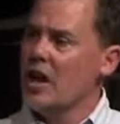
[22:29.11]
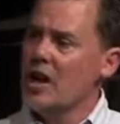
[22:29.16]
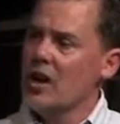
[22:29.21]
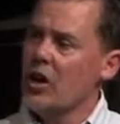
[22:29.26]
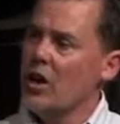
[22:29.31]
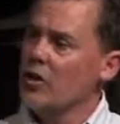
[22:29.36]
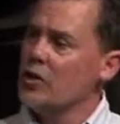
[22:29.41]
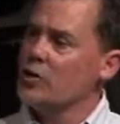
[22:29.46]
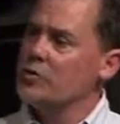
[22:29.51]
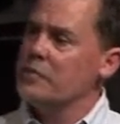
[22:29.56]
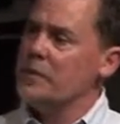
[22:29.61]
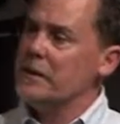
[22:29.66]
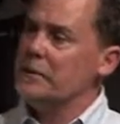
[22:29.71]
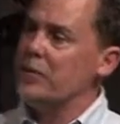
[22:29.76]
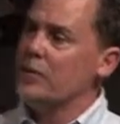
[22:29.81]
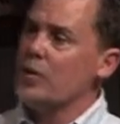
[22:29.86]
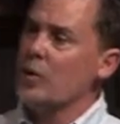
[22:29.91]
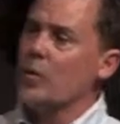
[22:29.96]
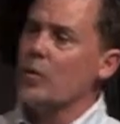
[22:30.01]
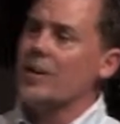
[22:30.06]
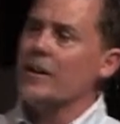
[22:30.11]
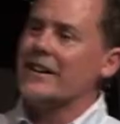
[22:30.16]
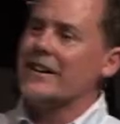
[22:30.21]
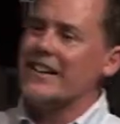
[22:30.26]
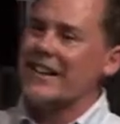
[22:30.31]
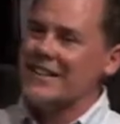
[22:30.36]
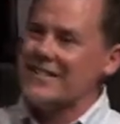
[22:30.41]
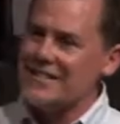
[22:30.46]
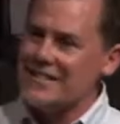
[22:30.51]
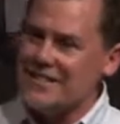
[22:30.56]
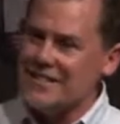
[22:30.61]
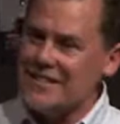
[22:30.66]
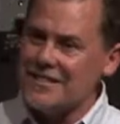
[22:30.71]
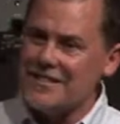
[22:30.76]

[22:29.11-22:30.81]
and all those people that were against